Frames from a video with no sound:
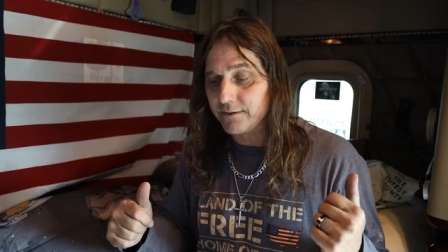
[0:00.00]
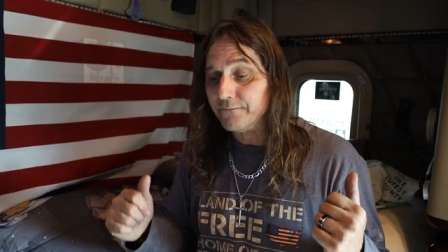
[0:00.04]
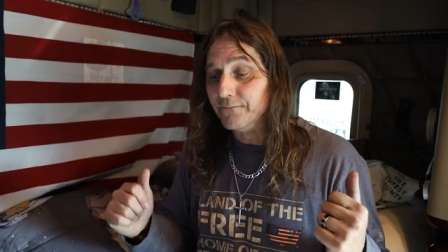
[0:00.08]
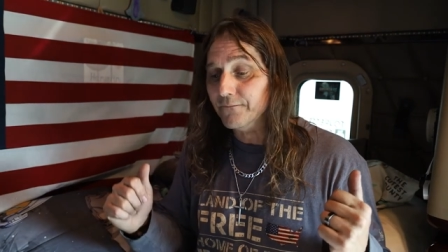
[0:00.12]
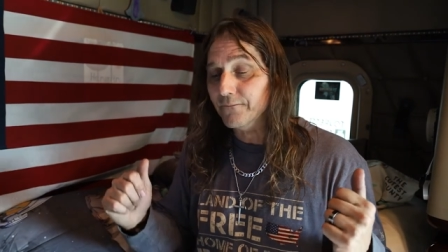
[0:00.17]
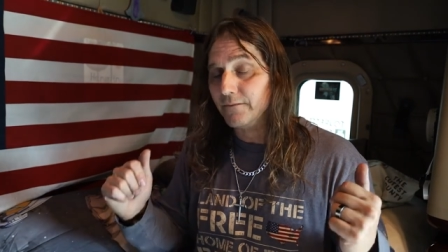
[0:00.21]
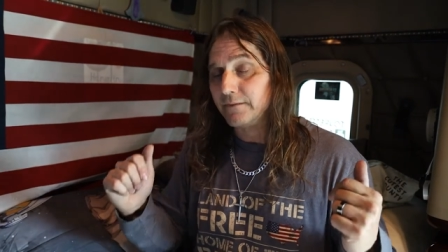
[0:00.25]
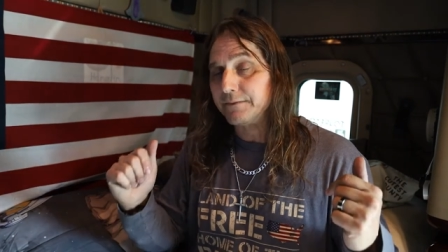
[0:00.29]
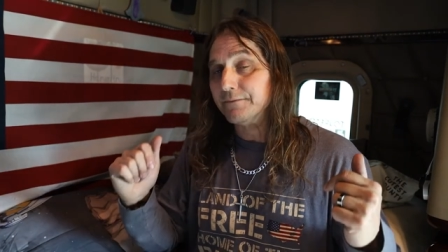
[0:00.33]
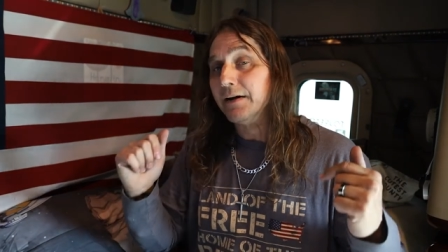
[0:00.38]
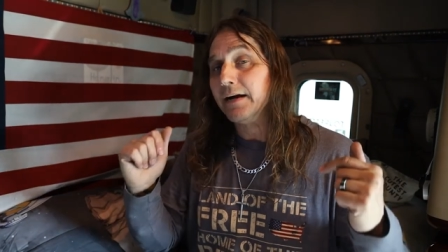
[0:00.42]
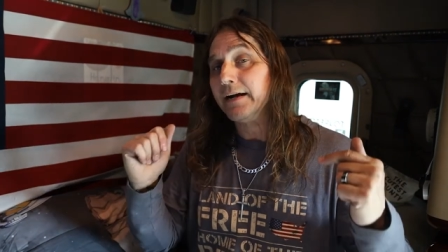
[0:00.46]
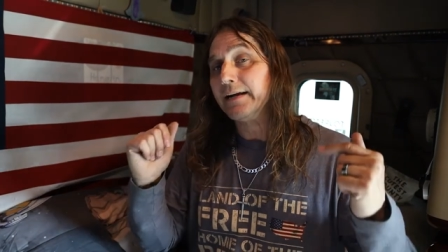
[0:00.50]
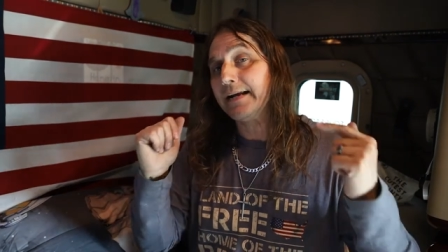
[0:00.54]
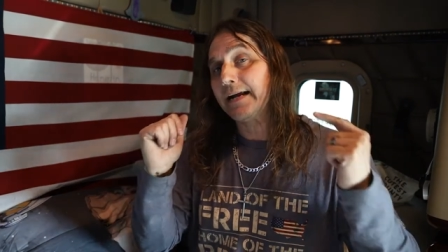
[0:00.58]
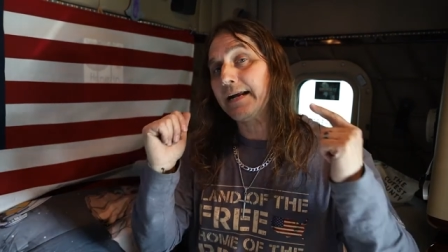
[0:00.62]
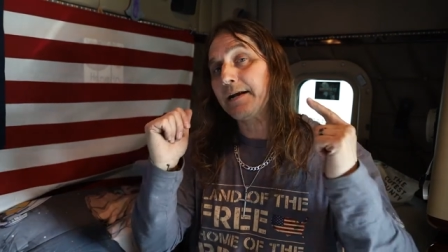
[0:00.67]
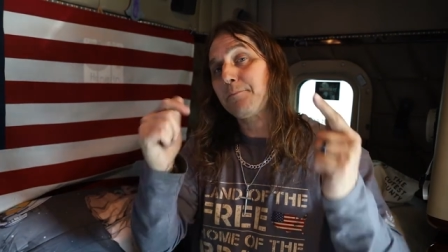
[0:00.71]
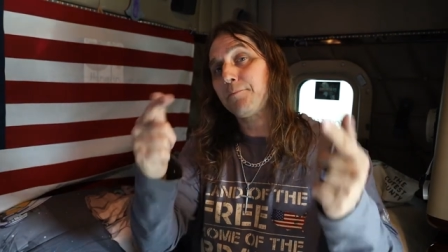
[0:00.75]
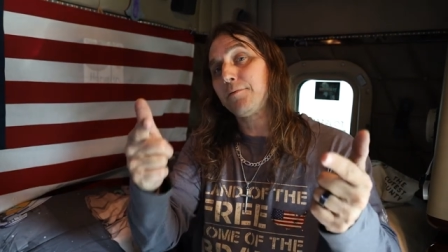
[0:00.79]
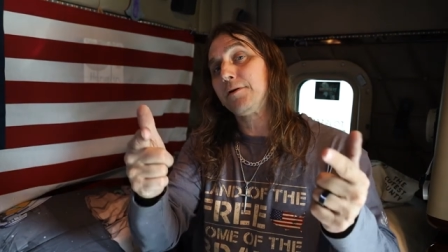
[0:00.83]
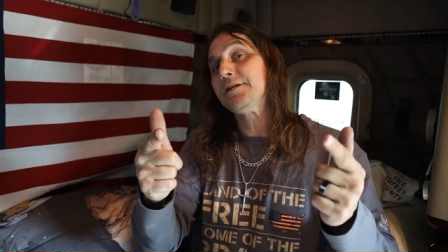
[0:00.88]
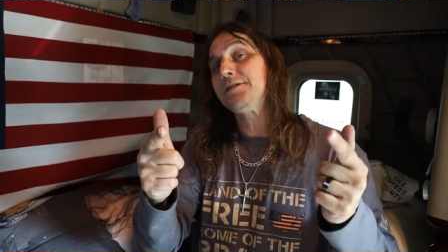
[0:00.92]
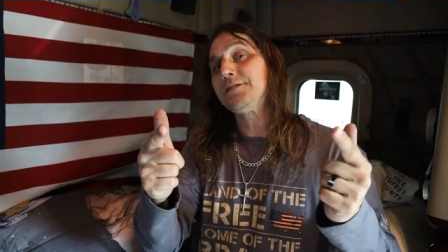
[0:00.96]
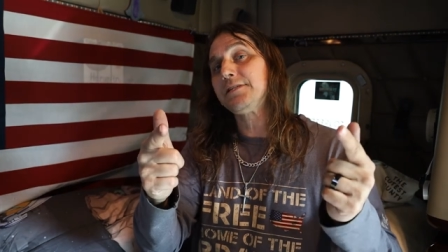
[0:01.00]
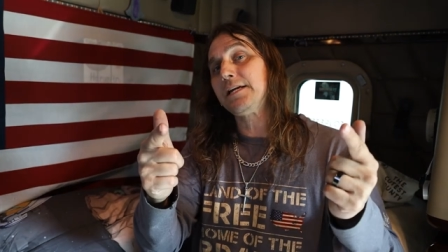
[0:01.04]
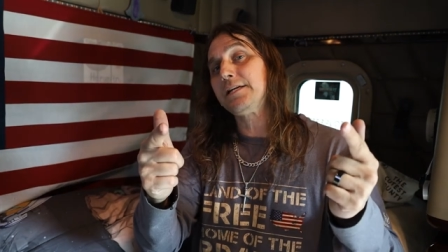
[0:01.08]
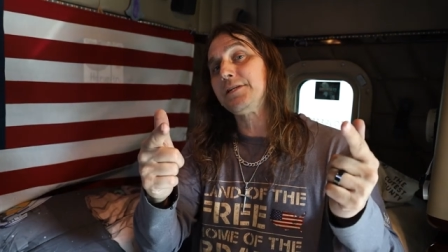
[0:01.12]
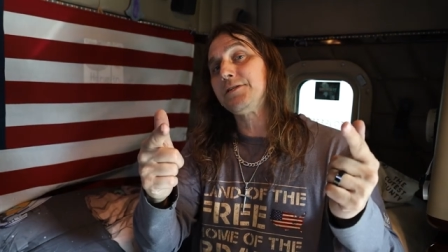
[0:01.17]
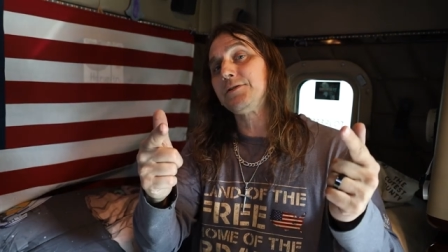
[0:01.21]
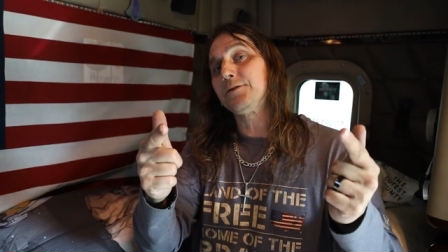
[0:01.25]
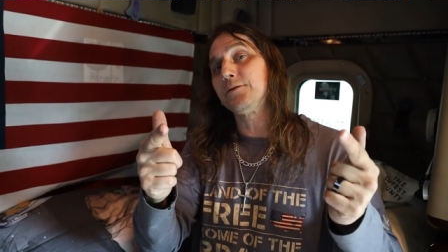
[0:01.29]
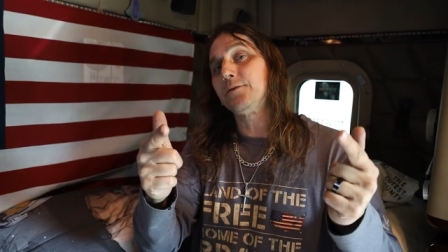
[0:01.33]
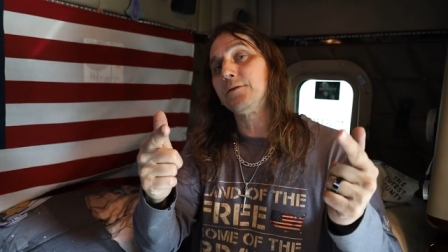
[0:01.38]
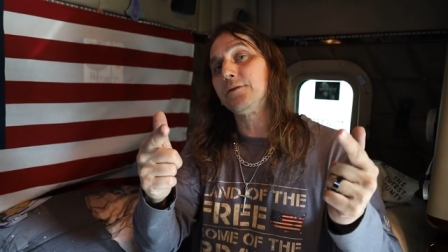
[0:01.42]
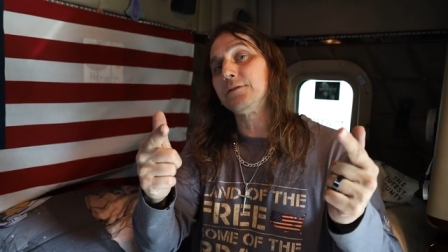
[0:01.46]
And I'd
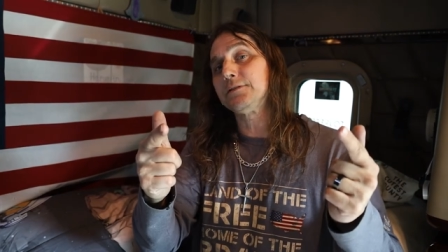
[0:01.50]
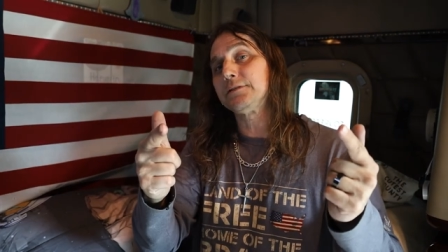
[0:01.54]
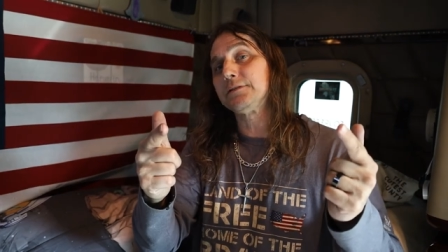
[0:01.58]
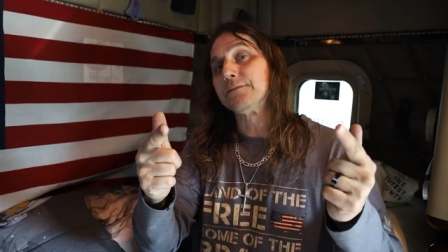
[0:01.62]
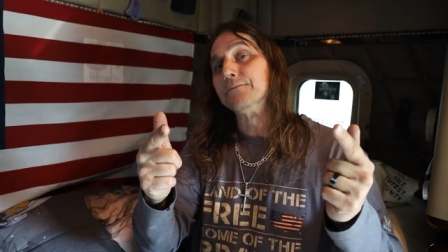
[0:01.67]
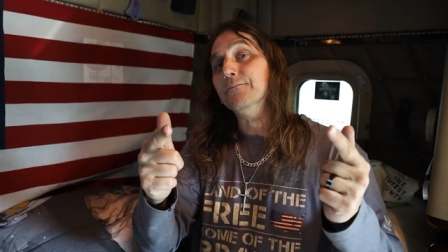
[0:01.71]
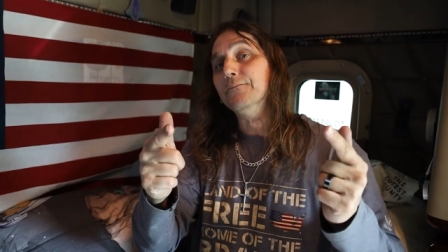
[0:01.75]
appreciate yours.